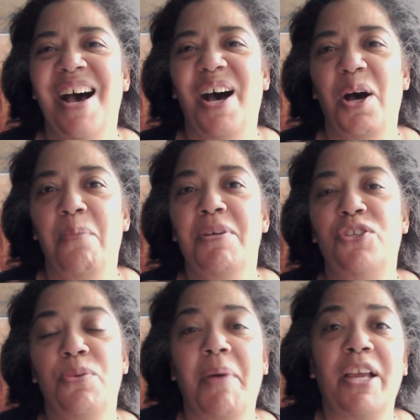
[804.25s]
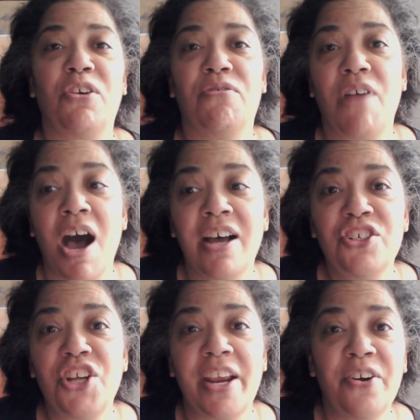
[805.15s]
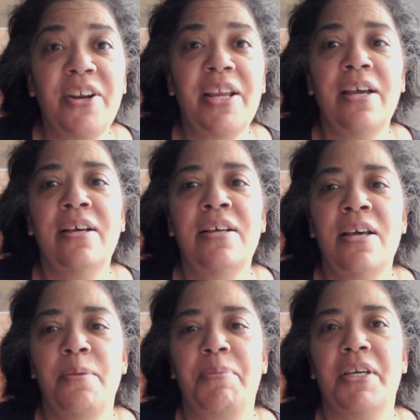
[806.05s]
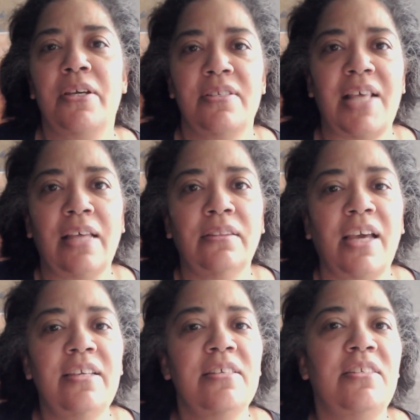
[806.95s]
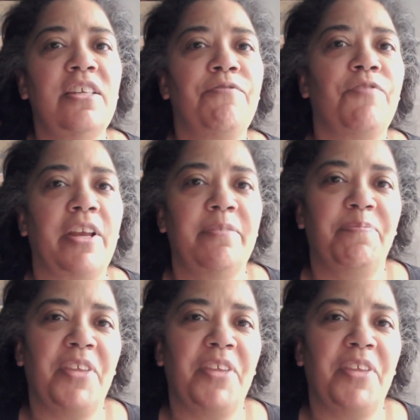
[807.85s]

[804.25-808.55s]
to my garage area because that light is different.